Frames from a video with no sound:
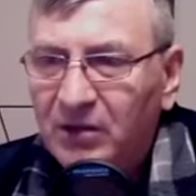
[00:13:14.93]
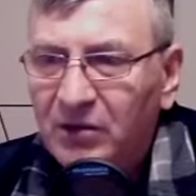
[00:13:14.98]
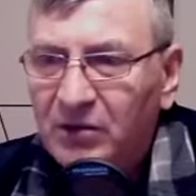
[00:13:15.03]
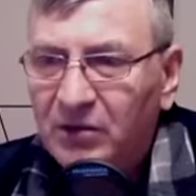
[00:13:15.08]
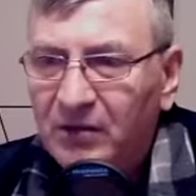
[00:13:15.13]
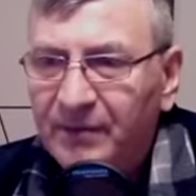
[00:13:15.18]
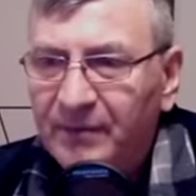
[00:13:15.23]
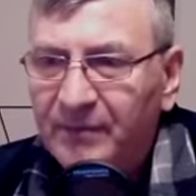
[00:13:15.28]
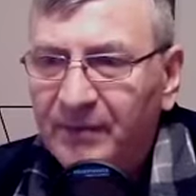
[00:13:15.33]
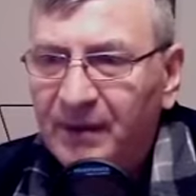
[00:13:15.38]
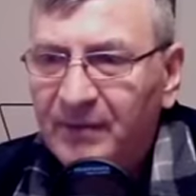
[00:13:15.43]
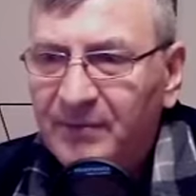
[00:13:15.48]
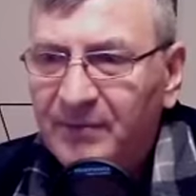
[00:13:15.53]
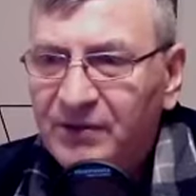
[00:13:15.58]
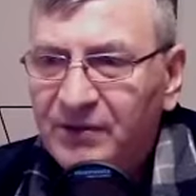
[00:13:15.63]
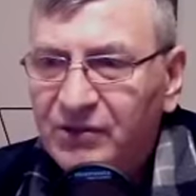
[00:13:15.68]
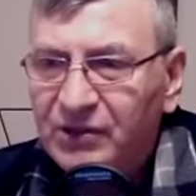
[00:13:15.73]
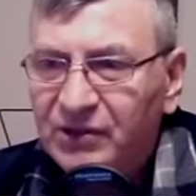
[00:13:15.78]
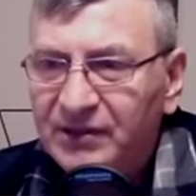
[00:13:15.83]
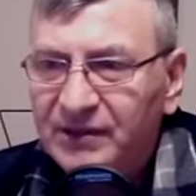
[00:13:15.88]
You
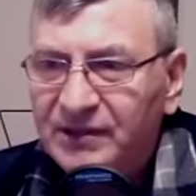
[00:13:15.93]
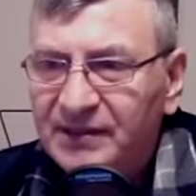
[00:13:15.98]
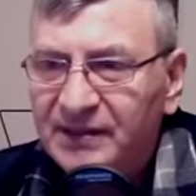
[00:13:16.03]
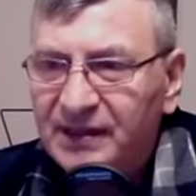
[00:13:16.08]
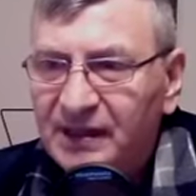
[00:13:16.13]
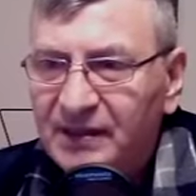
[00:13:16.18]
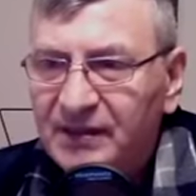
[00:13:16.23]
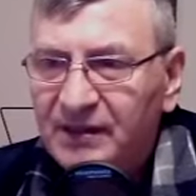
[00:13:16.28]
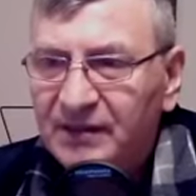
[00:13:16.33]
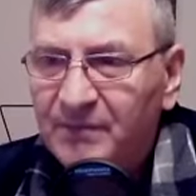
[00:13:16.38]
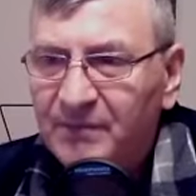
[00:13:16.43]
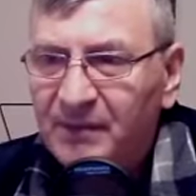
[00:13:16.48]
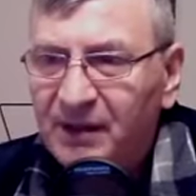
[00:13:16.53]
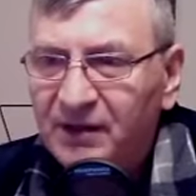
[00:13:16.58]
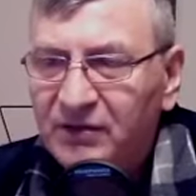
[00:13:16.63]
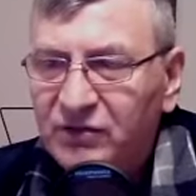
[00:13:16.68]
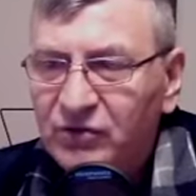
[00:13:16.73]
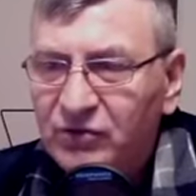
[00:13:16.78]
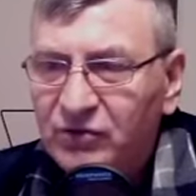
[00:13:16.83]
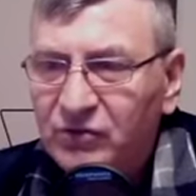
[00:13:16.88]
remember Jesus said in
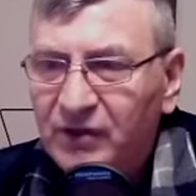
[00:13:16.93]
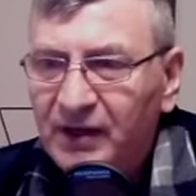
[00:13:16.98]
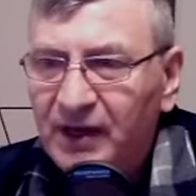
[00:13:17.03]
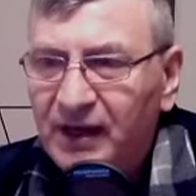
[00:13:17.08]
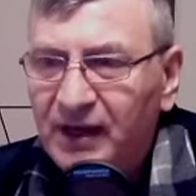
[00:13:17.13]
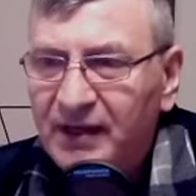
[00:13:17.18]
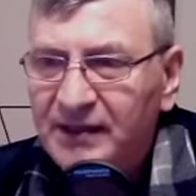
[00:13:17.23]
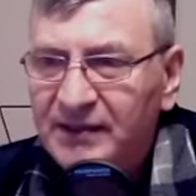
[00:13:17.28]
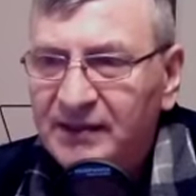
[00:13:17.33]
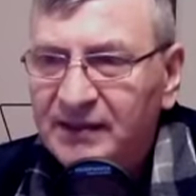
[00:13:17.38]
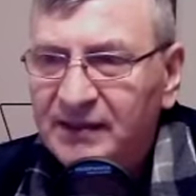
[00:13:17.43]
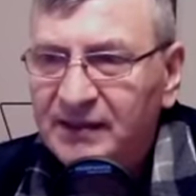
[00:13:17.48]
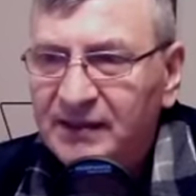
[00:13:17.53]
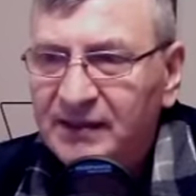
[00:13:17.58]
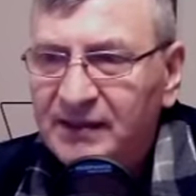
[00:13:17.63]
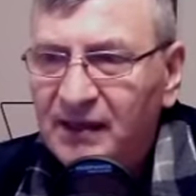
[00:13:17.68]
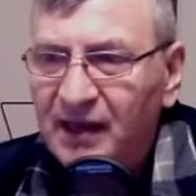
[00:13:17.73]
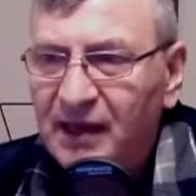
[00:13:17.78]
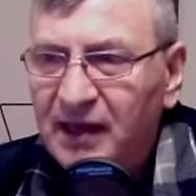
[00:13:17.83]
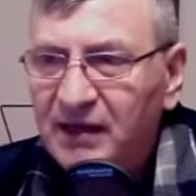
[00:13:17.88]
Matthew
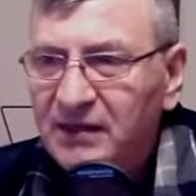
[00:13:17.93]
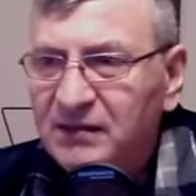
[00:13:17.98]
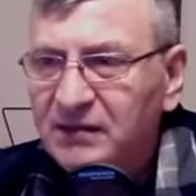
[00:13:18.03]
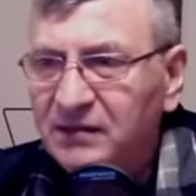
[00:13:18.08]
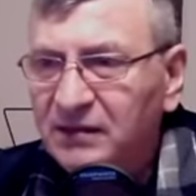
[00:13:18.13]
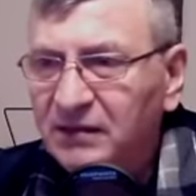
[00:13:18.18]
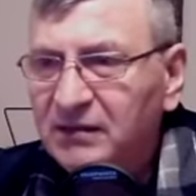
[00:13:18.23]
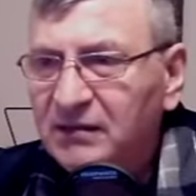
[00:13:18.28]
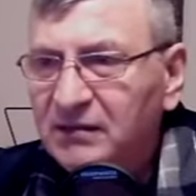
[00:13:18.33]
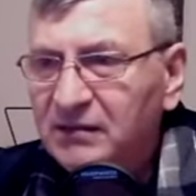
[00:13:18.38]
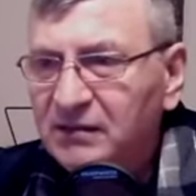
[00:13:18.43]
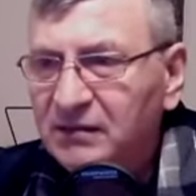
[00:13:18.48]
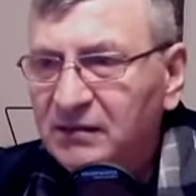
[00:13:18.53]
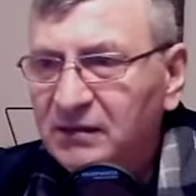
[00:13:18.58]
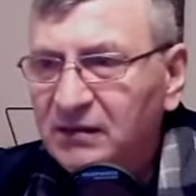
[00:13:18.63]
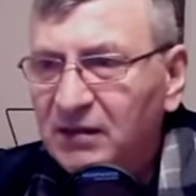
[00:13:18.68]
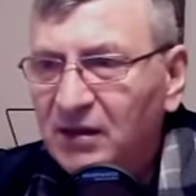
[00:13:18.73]
eighteen eighteen,